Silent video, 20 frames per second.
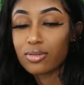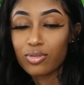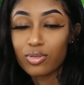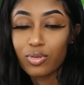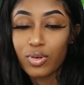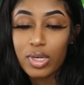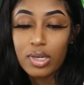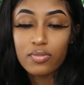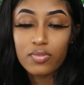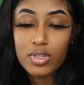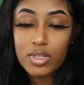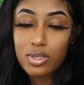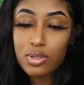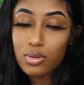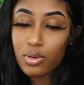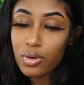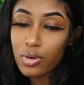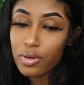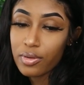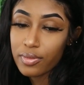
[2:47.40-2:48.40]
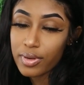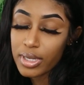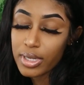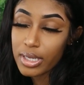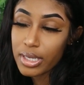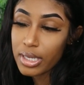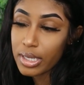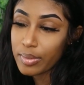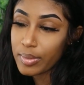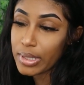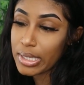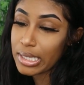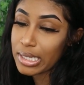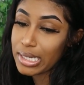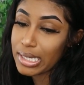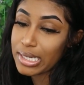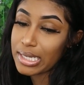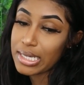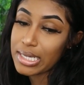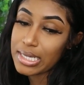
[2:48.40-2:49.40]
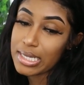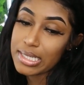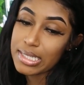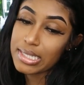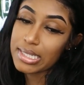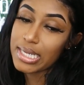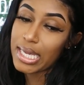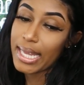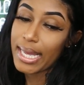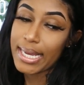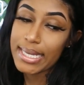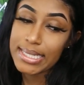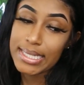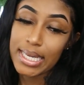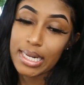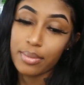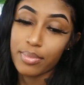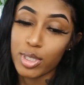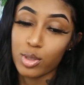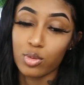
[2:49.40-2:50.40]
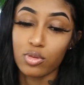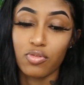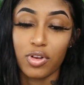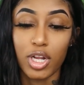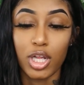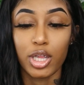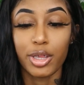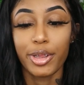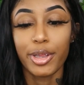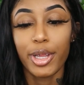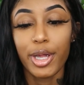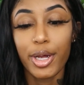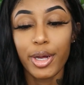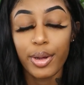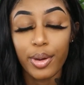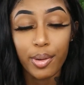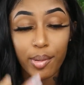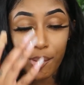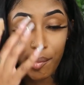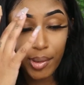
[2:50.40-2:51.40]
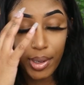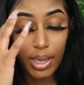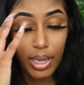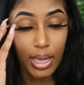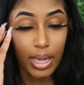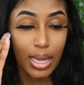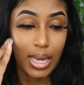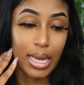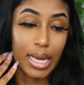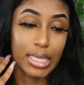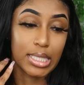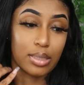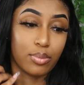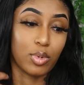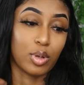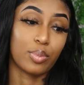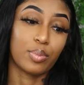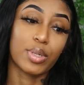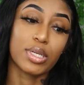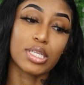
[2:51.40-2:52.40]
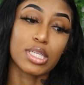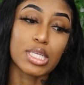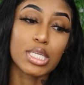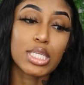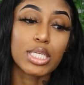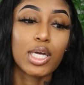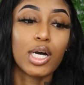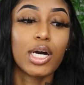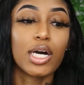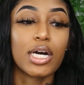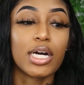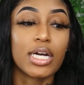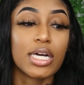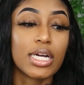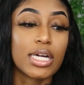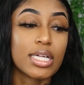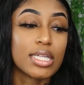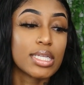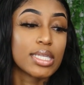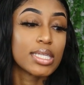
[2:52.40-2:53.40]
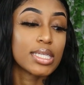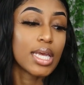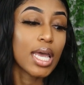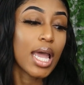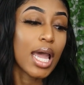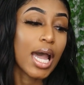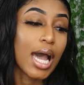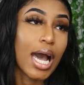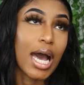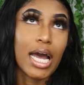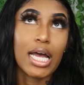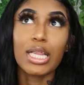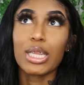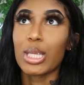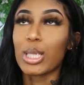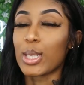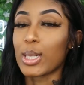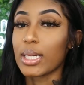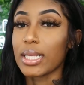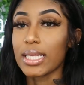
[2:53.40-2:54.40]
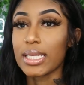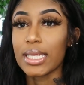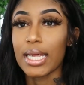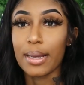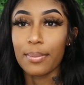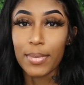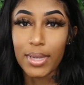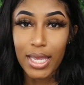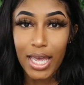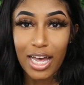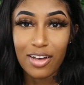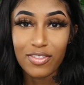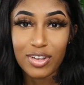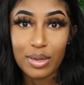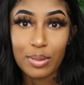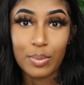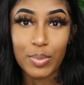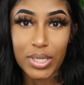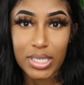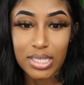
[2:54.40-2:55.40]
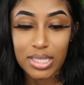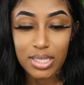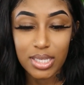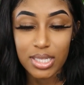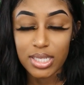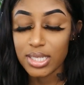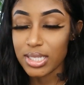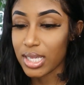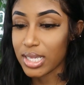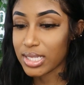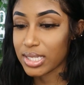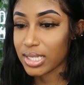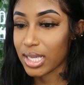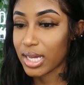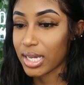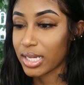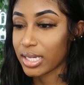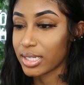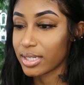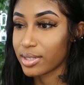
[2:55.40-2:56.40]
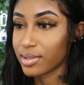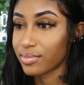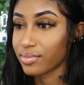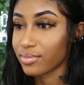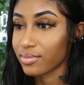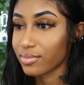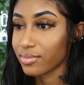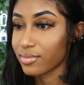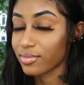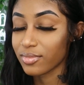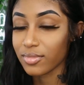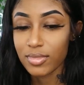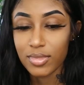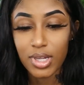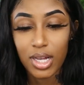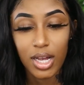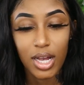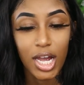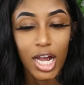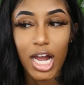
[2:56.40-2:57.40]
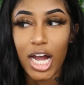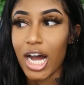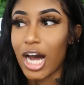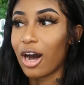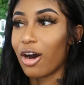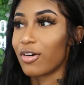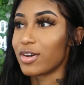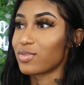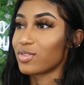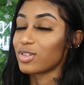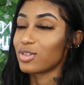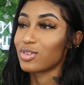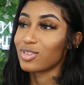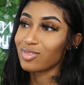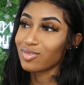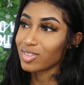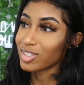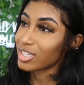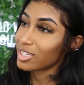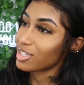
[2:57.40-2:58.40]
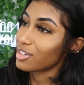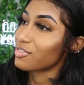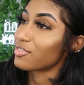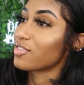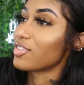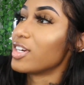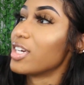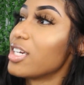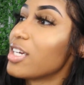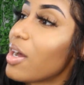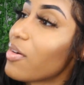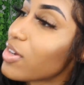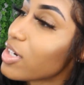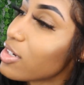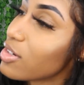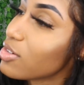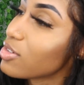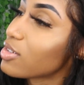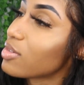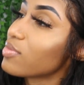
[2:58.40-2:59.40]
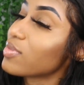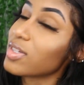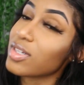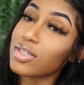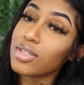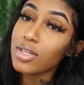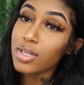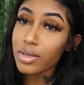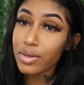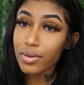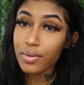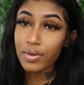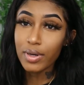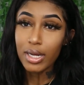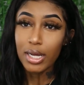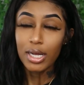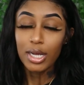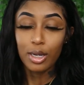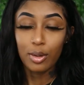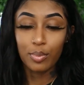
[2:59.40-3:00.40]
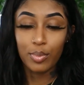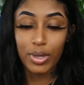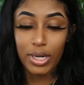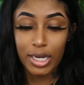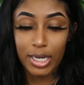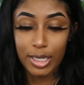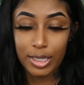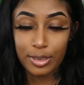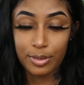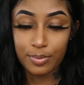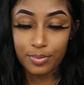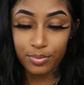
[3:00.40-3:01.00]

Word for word: got some new inventory because yeah, like I said, the bitch was running low. I got some more business cards. I literally, like me having a business, it's like I always want to do something different. I want to do something new. But